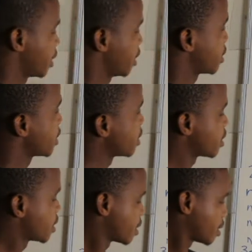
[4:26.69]
This
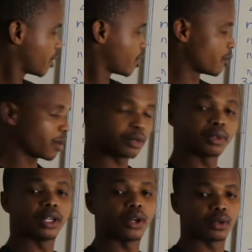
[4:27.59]
is what
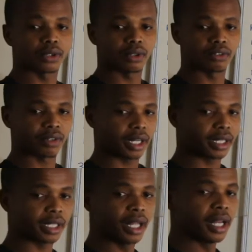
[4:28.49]
we know so far.
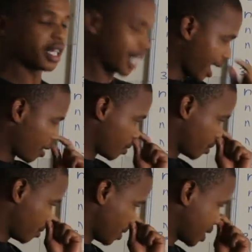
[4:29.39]
Now,
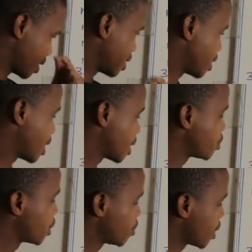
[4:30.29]
what is it that
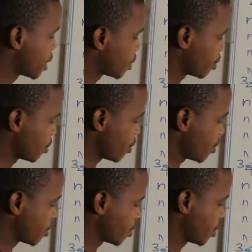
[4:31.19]
we want to
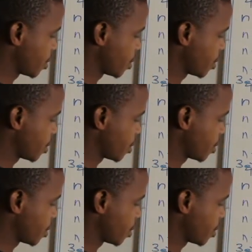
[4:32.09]
know?